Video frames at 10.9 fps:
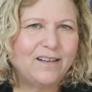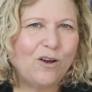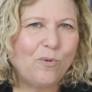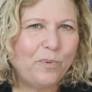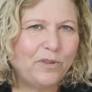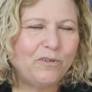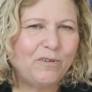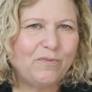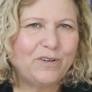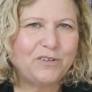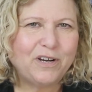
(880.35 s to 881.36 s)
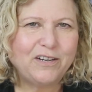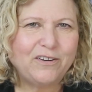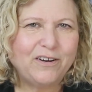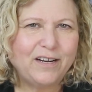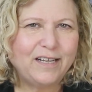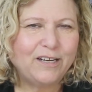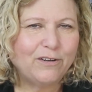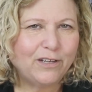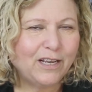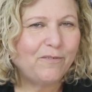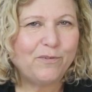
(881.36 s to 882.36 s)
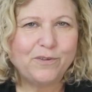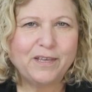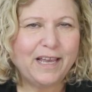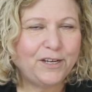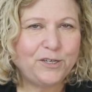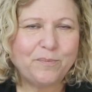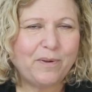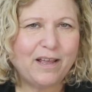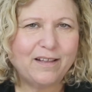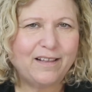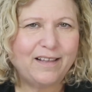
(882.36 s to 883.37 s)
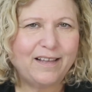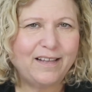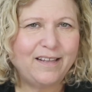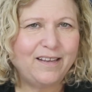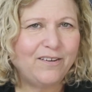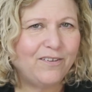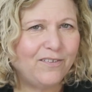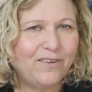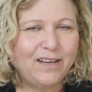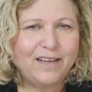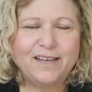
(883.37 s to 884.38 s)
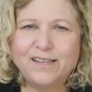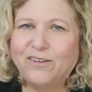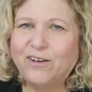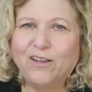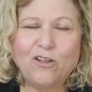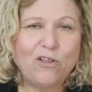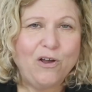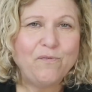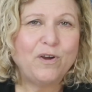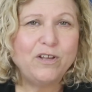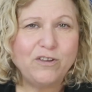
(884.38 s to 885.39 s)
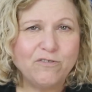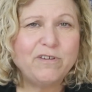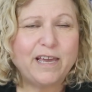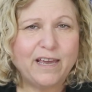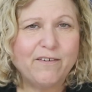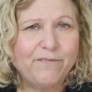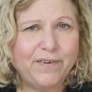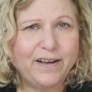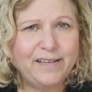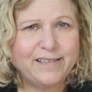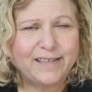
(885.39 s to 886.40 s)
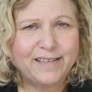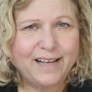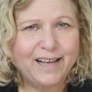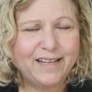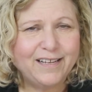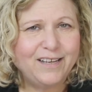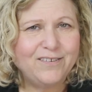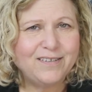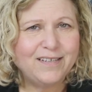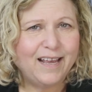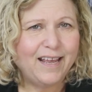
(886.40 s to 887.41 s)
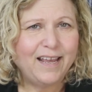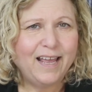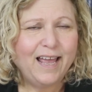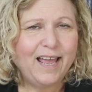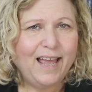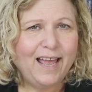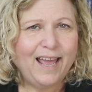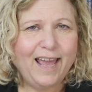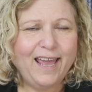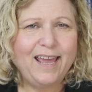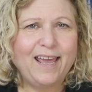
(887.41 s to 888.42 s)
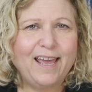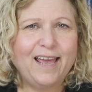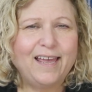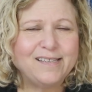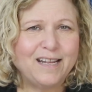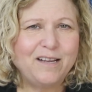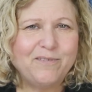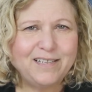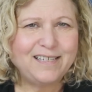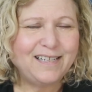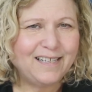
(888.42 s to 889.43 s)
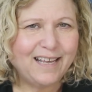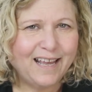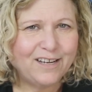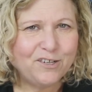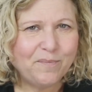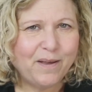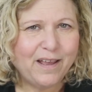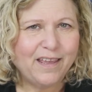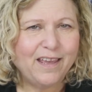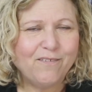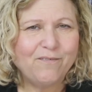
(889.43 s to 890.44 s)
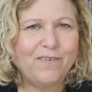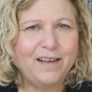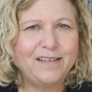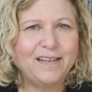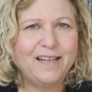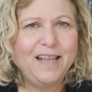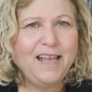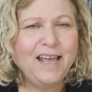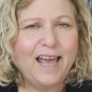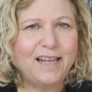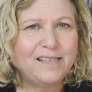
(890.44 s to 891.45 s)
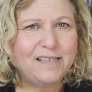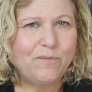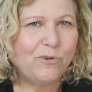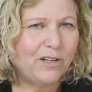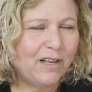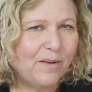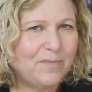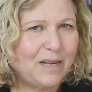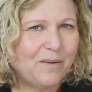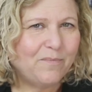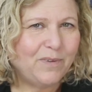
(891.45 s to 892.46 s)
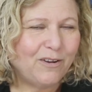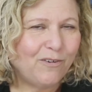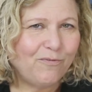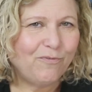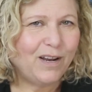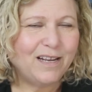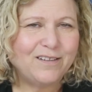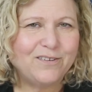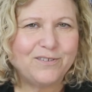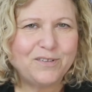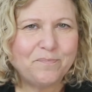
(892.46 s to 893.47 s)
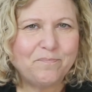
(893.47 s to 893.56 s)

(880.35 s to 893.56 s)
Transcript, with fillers: opened the refrigerator and you're looking for the ketchup bottle and you're looking all over and you can't find it, and you say, hey, has anyone seen the ketchup? I can't find it. And someone comes up, you know, a friend or